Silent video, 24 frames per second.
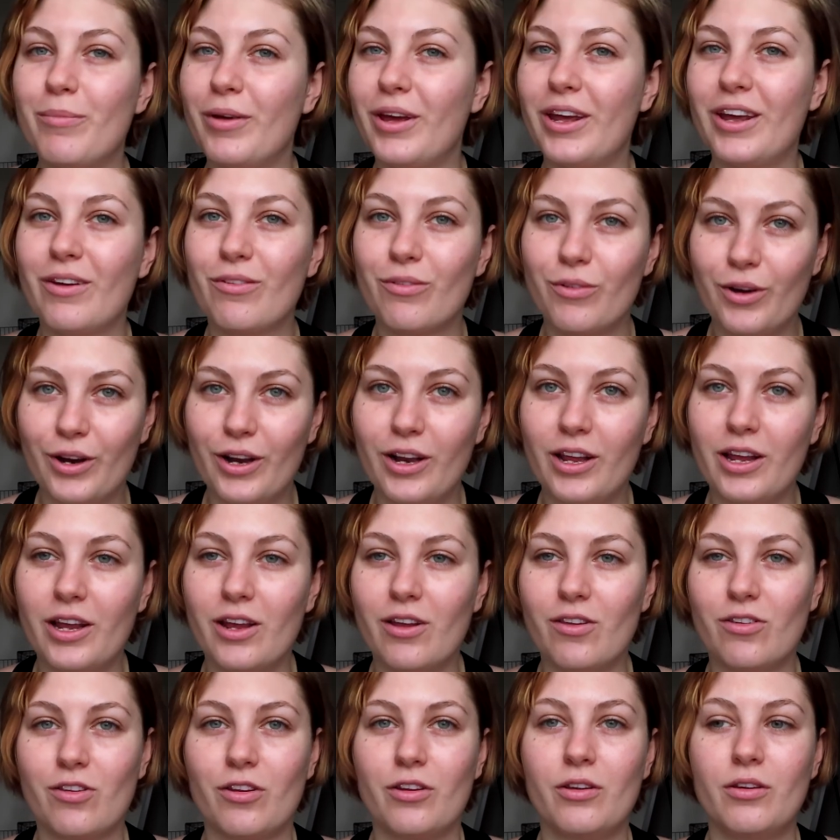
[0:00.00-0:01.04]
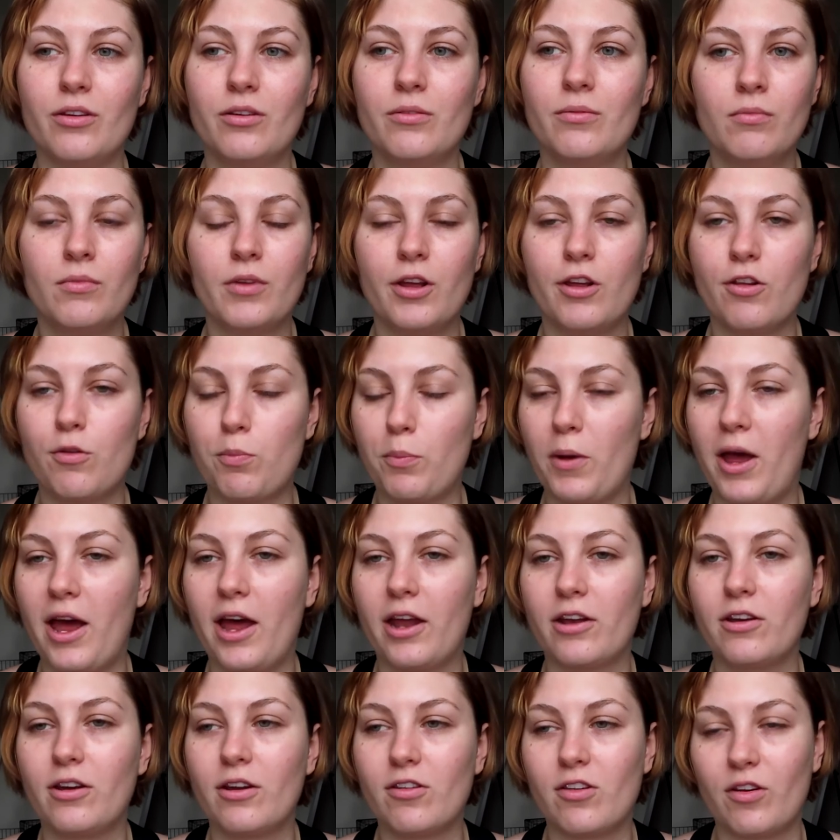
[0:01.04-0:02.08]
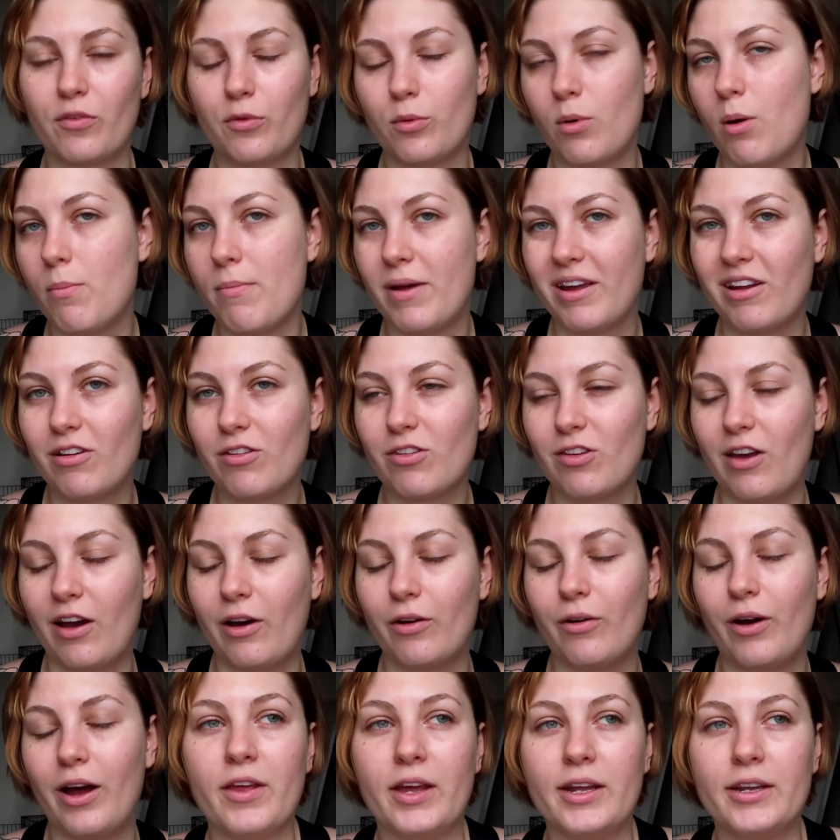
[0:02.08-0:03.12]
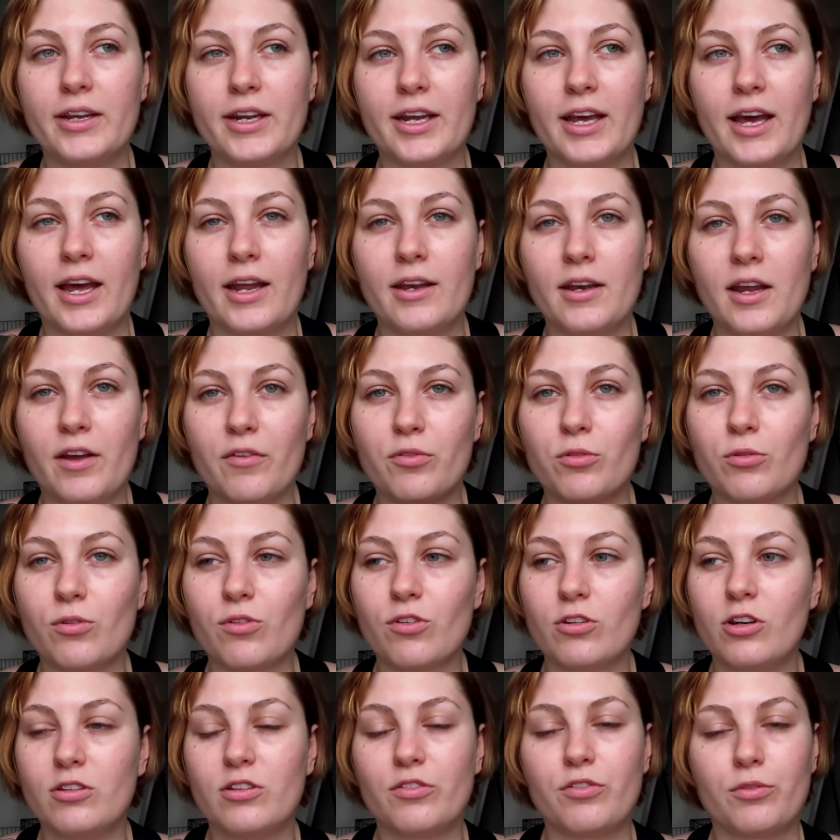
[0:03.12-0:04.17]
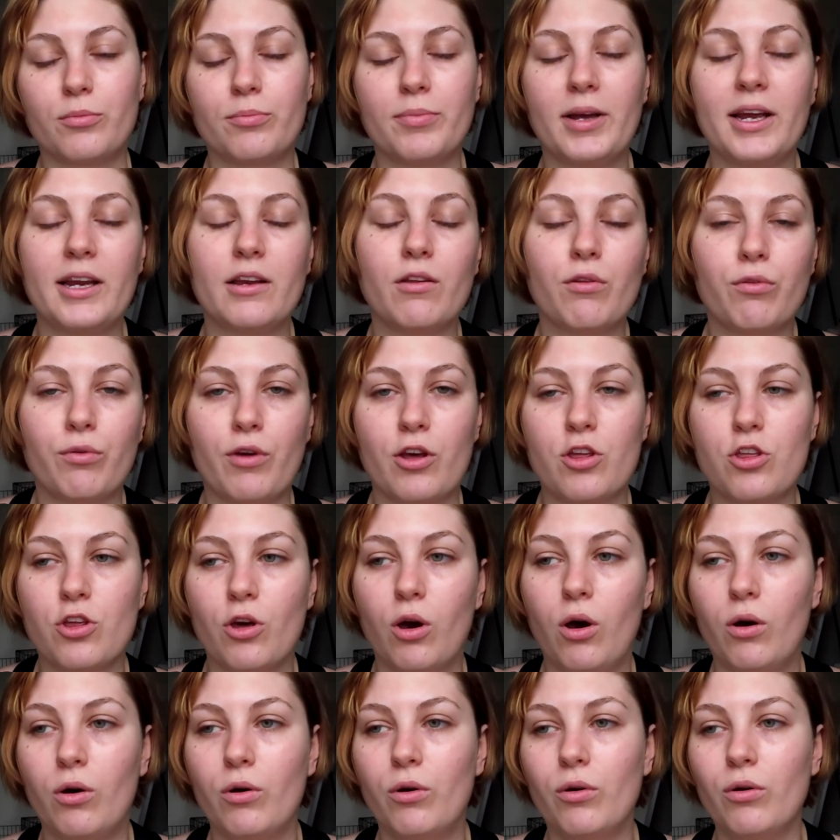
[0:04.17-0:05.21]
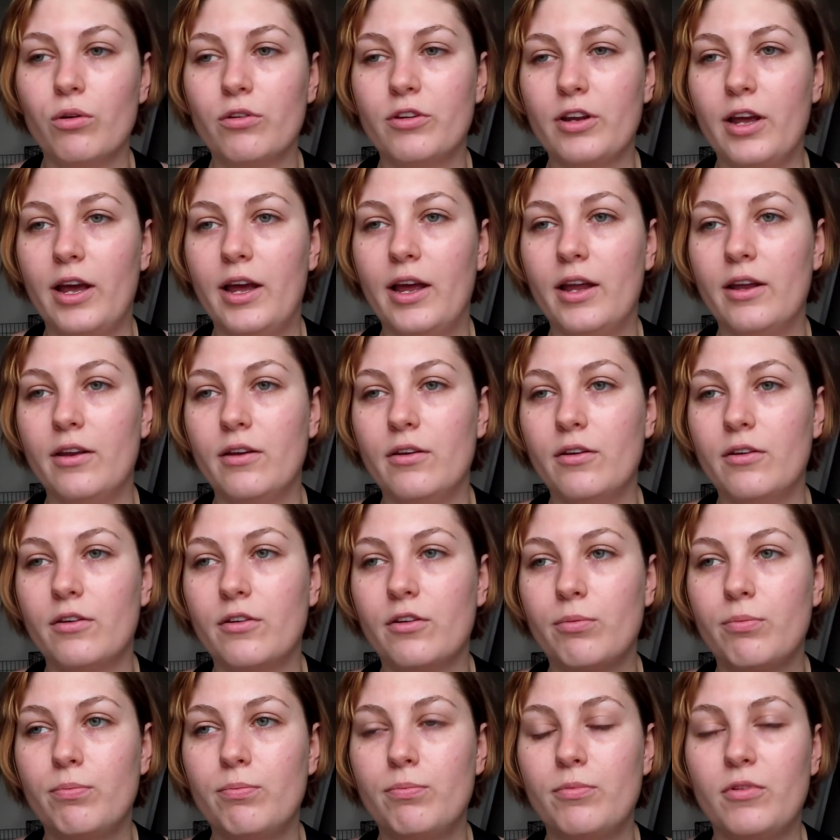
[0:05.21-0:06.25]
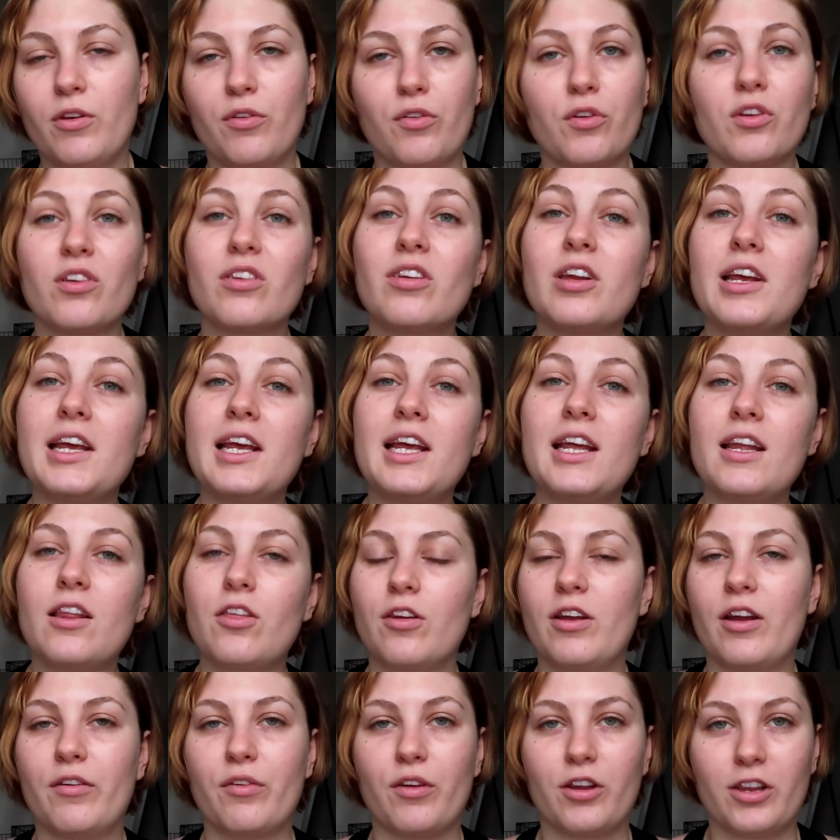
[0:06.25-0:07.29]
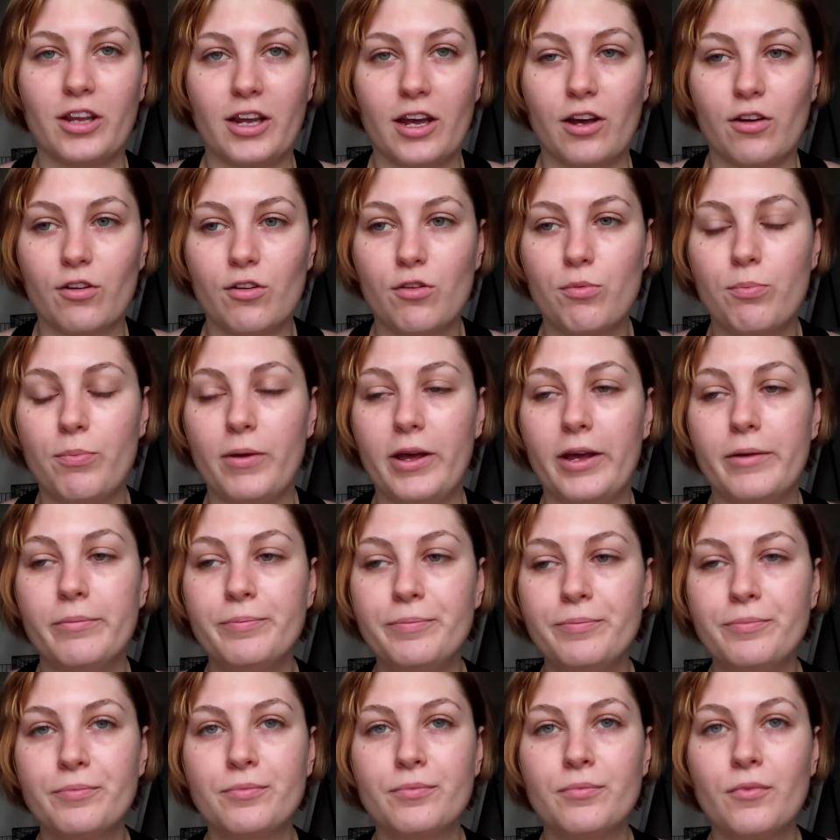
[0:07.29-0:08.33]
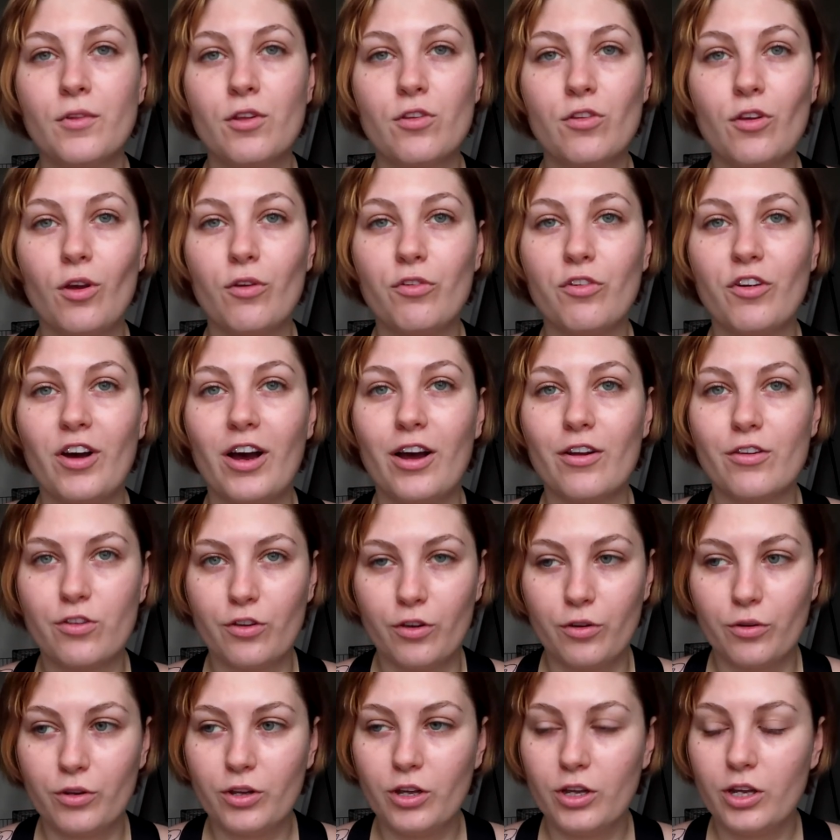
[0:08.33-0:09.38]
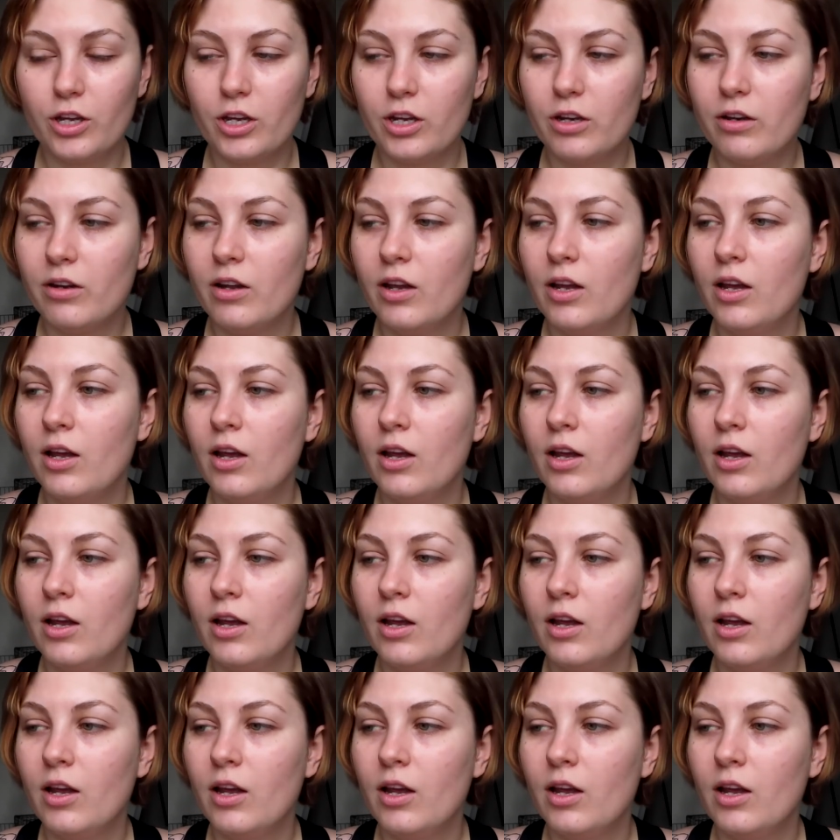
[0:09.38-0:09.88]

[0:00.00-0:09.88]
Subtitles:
But it really isn't as bad as everyone makes out. But then again, everyone's got different pain threshold and different teeth and everything else, but so far so good.